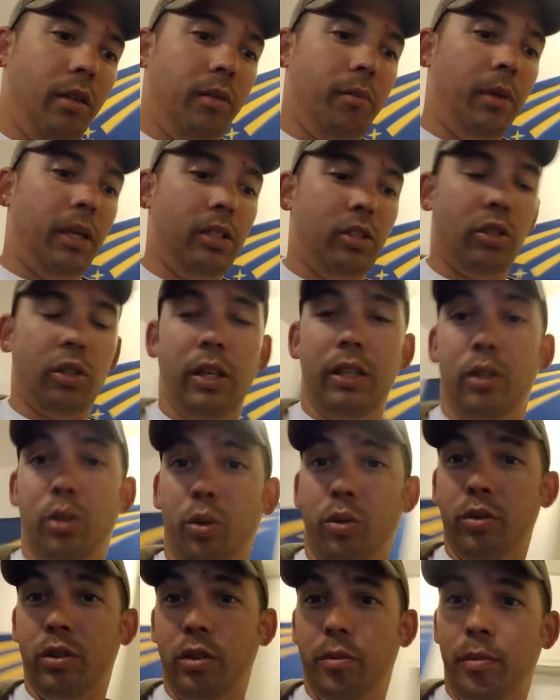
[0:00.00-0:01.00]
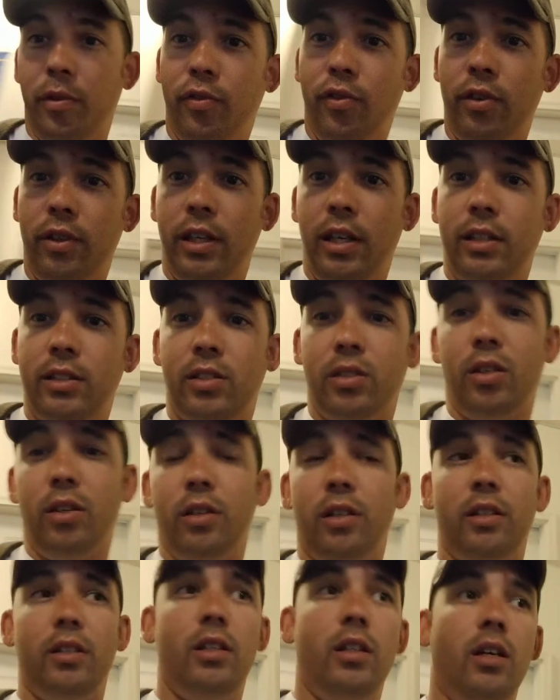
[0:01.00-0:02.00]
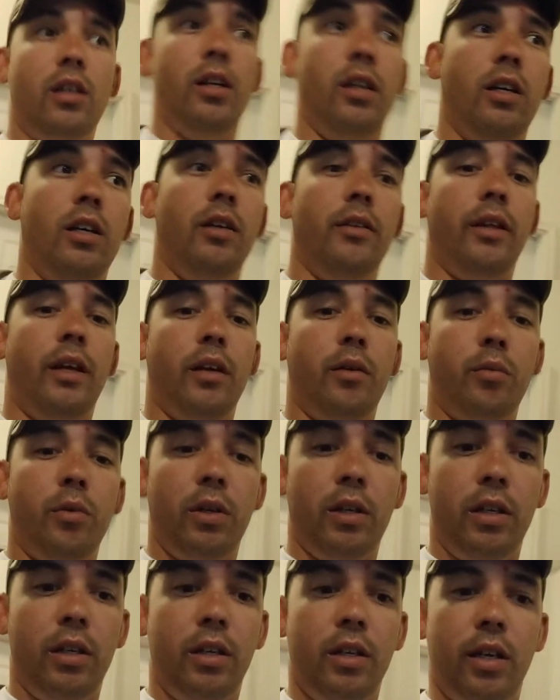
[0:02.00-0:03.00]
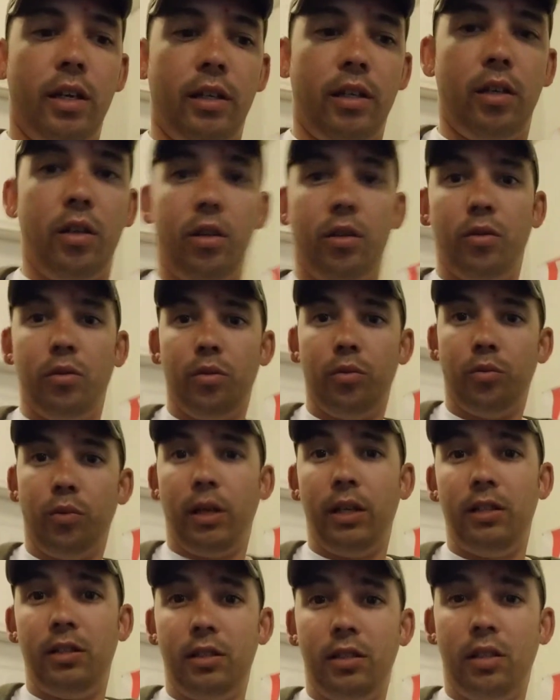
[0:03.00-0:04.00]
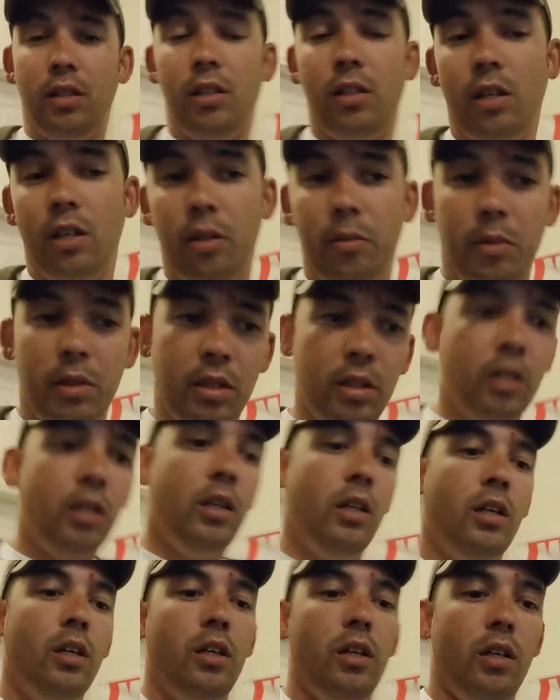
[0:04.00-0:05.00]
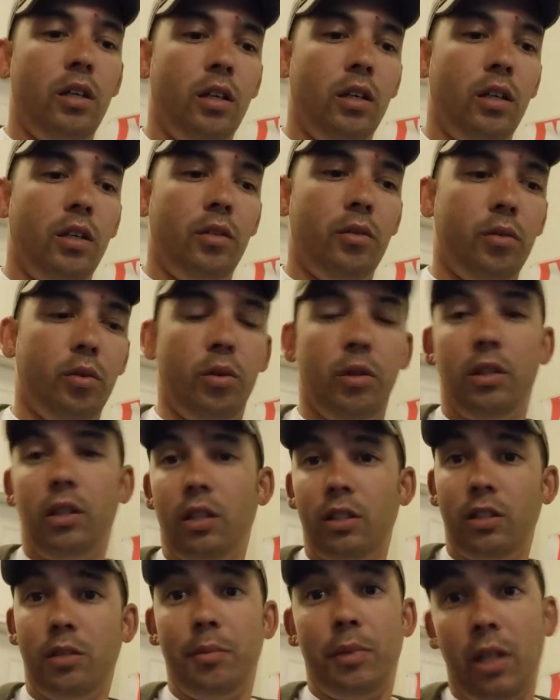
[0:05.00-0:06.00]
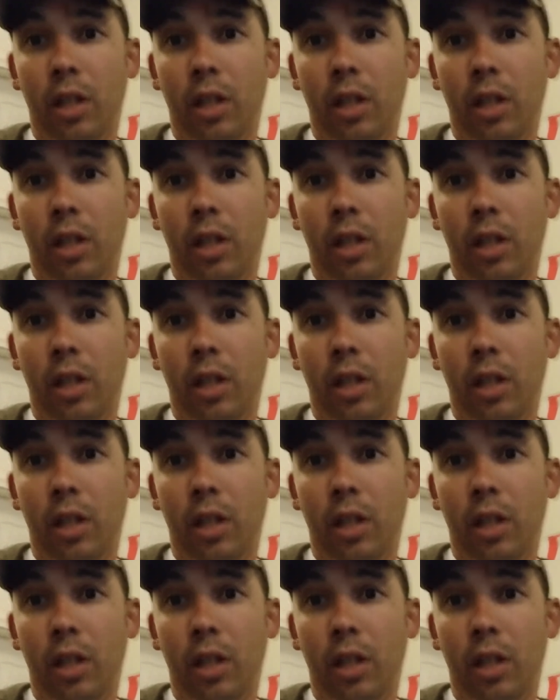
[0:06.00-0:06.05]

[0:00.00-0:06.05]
made sure I told them before they got started that I wanted like a race alignment or custom